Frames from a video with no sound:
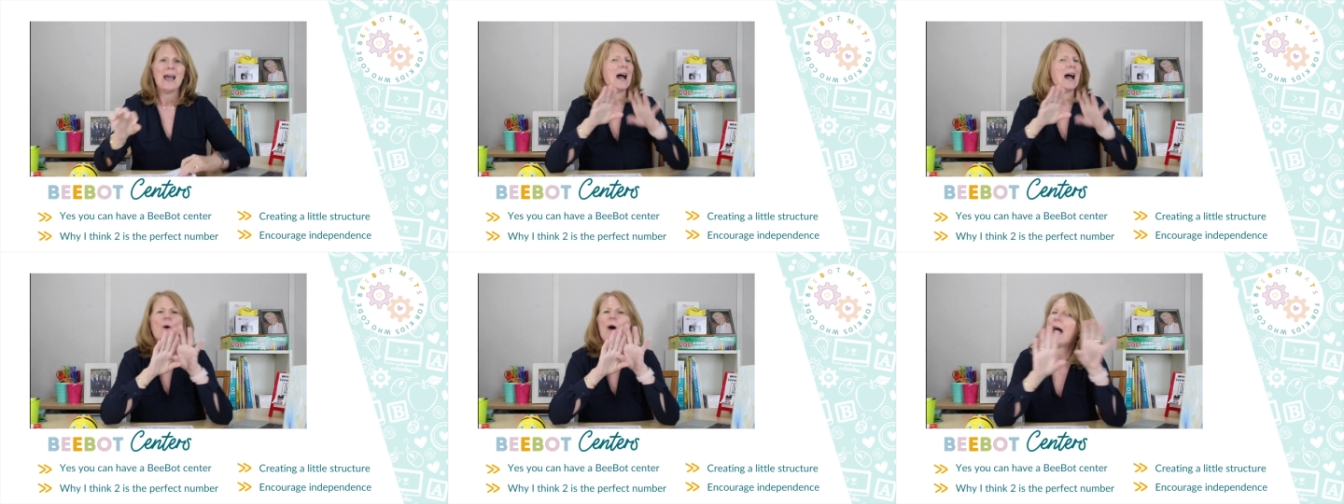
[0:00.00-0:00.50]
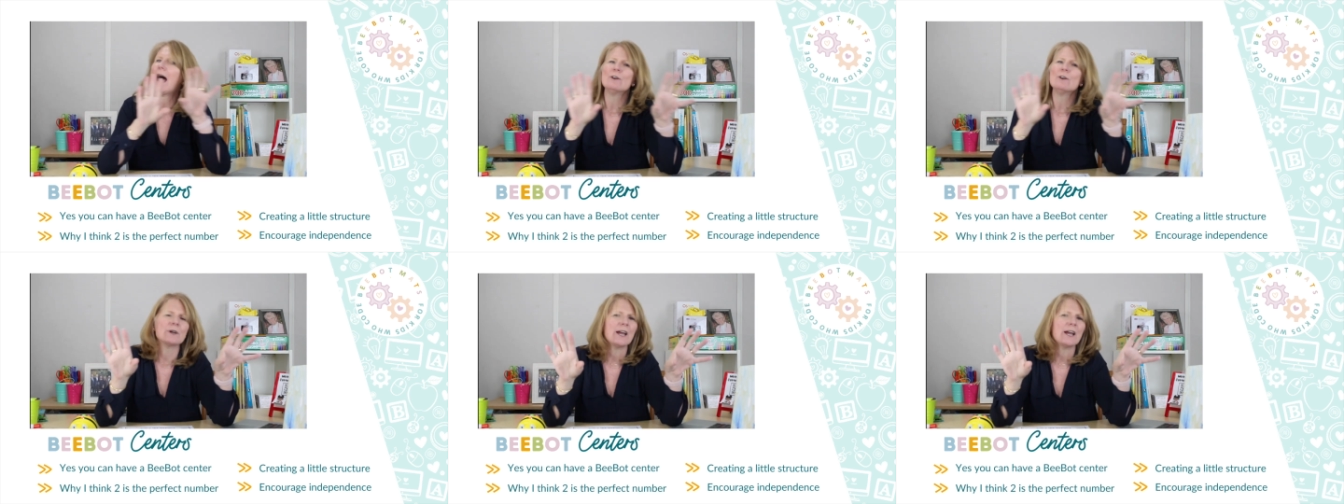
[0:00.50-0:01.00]
Now, I
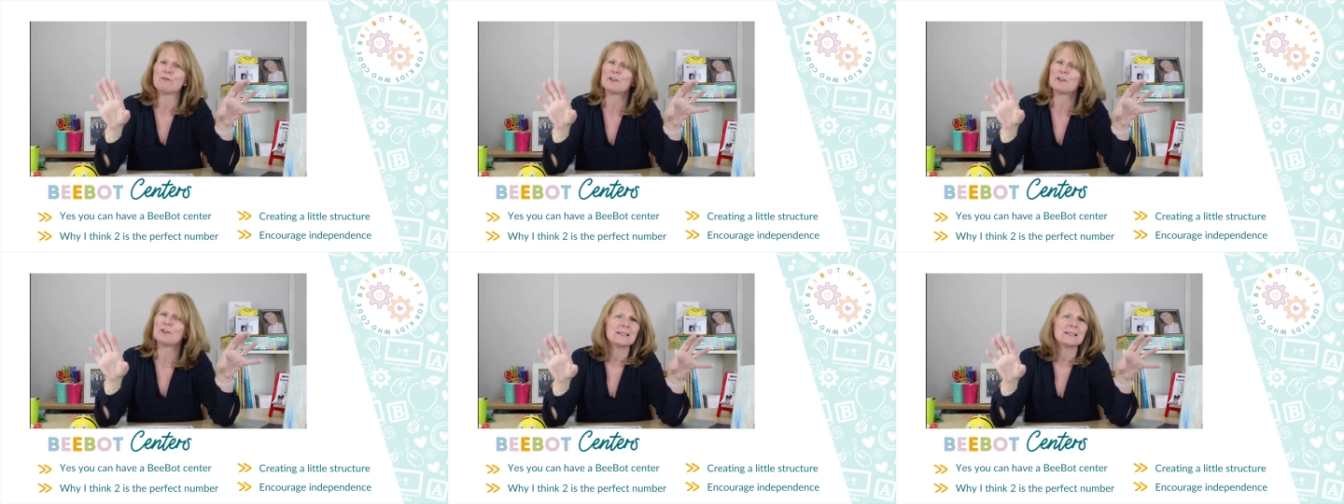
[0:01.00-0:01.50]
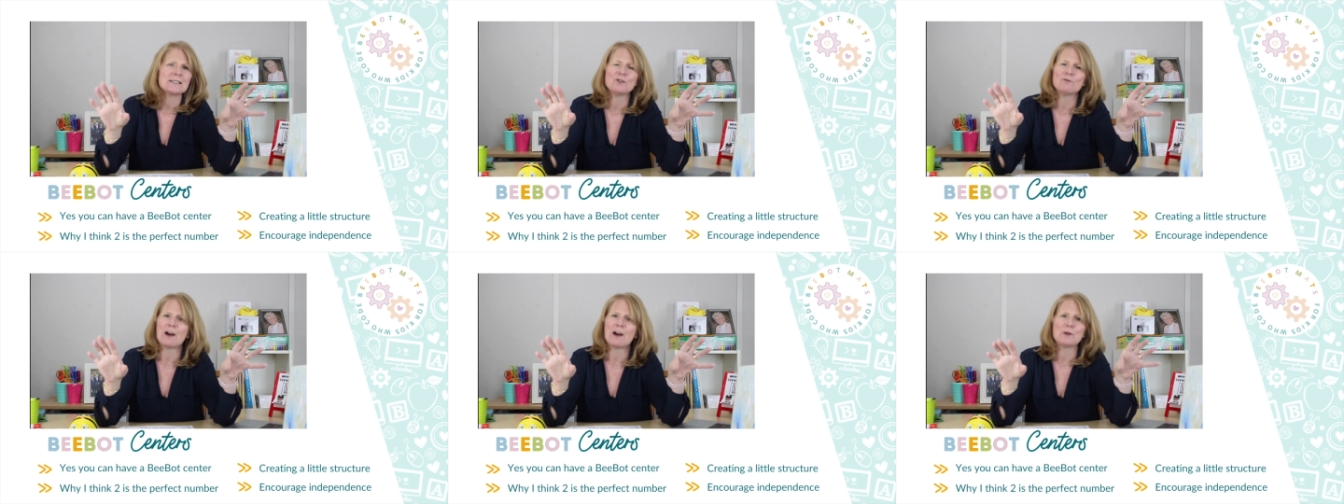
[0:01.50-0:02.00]
don't care if it lands in
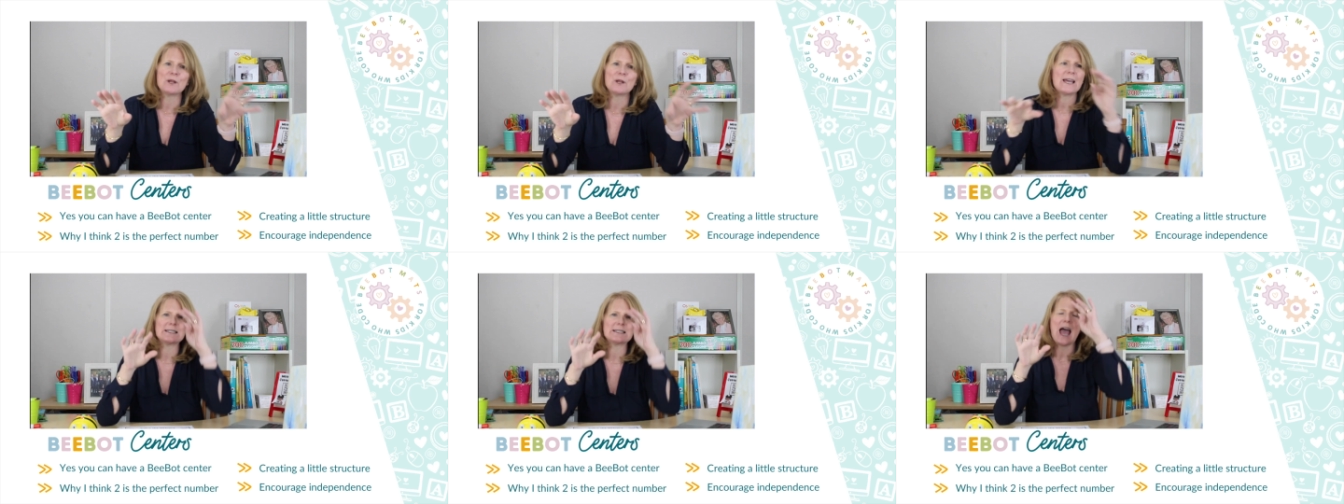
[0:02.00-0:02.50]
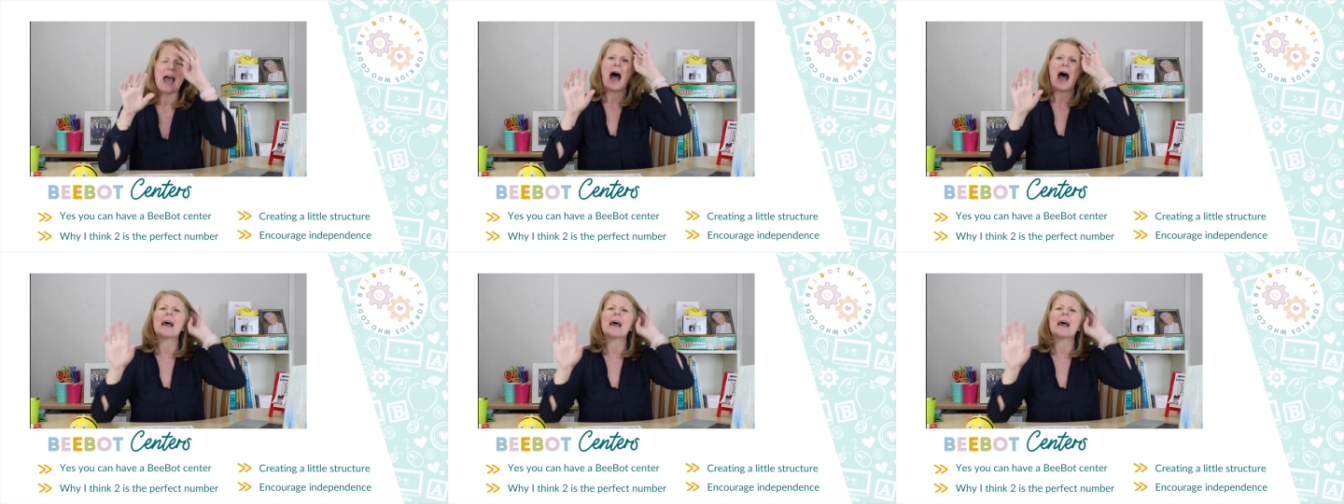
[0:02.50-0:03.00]
the right place.
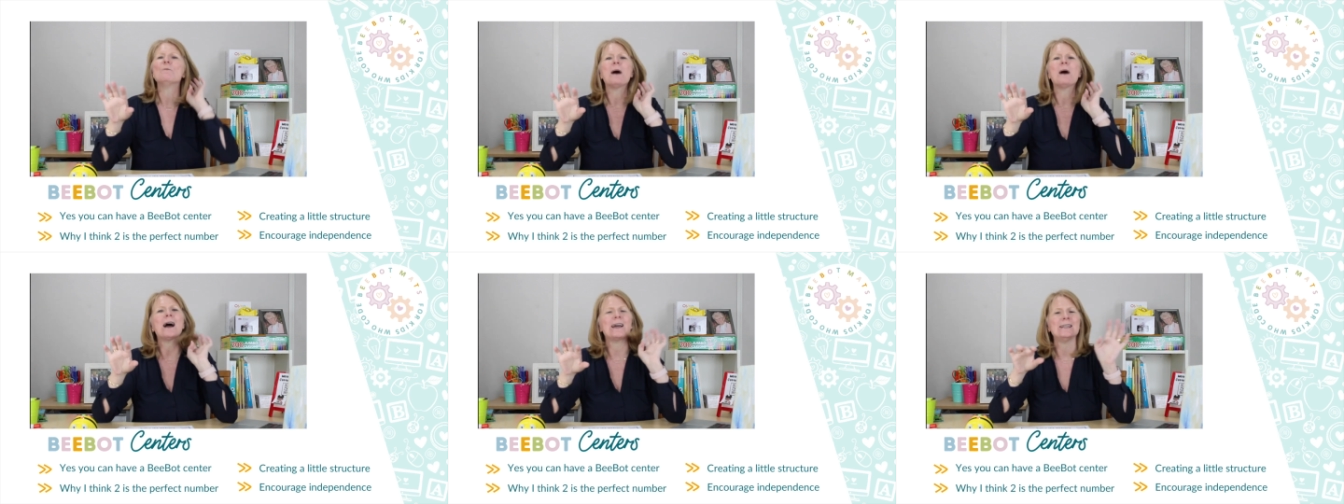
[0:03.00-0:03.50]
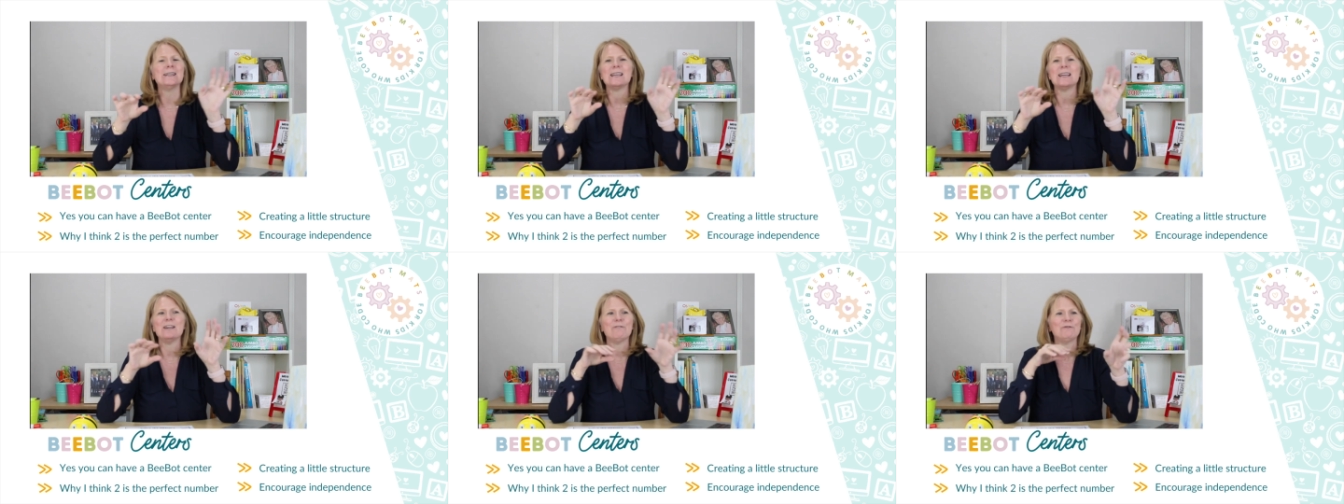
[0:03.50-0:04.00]
I don't mind
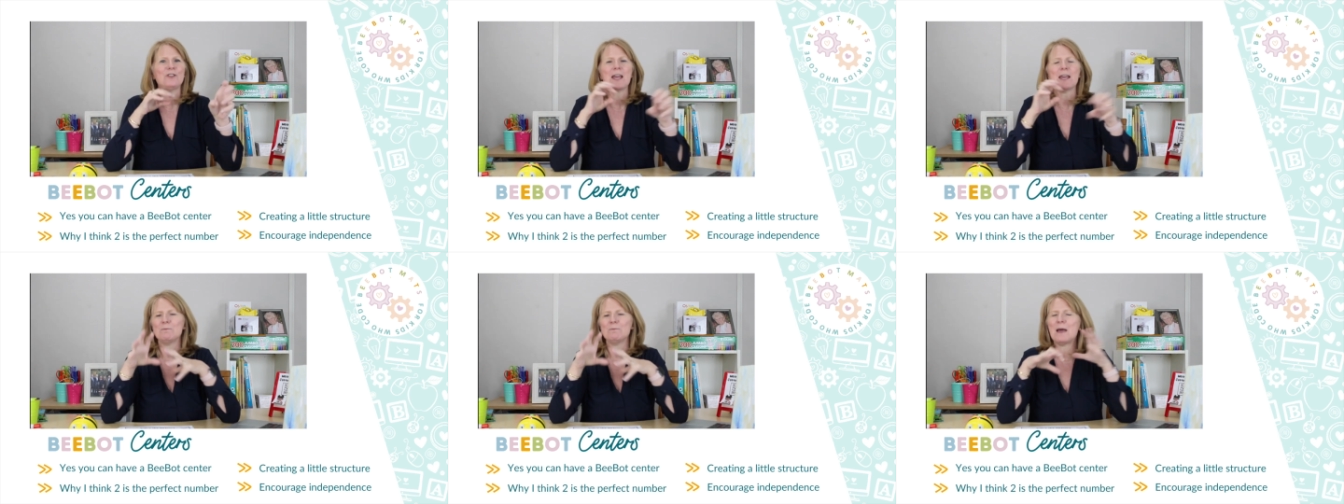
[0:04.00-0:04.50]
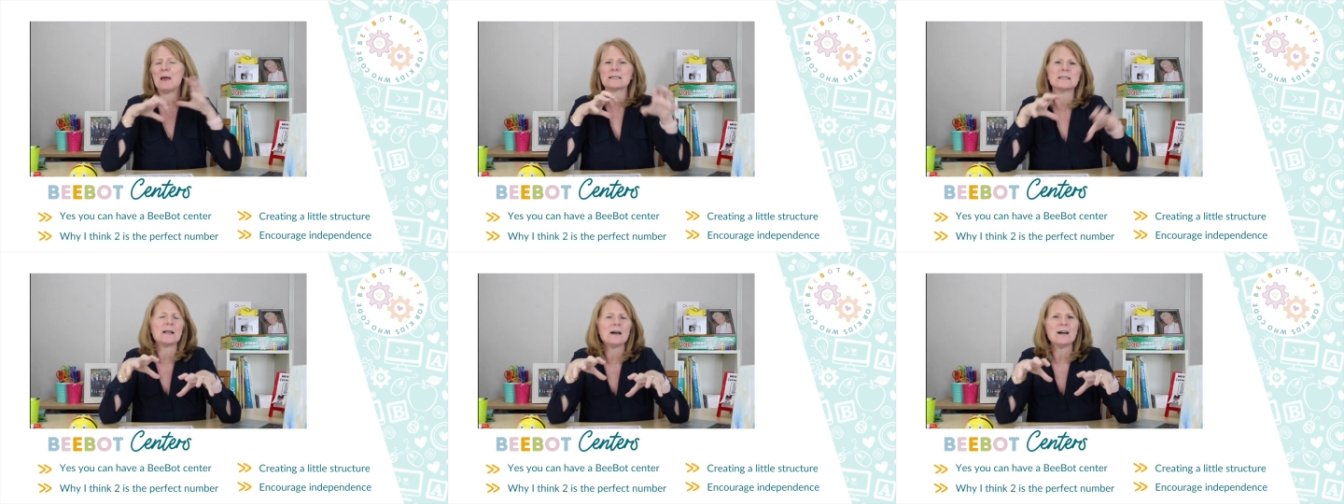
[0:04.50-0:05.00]
if they
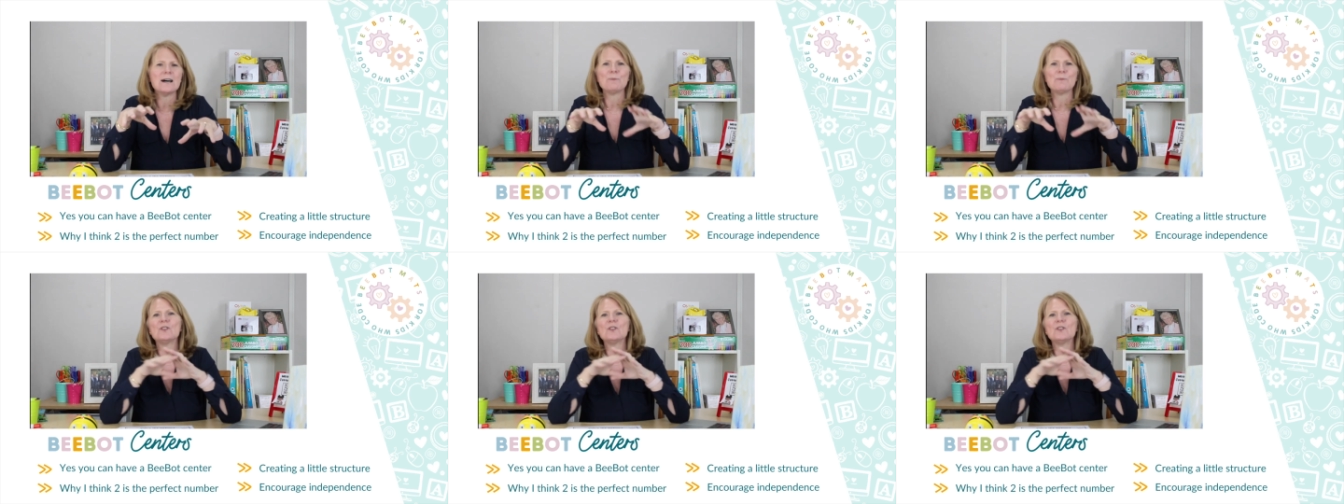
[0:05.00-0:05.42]
mess it up.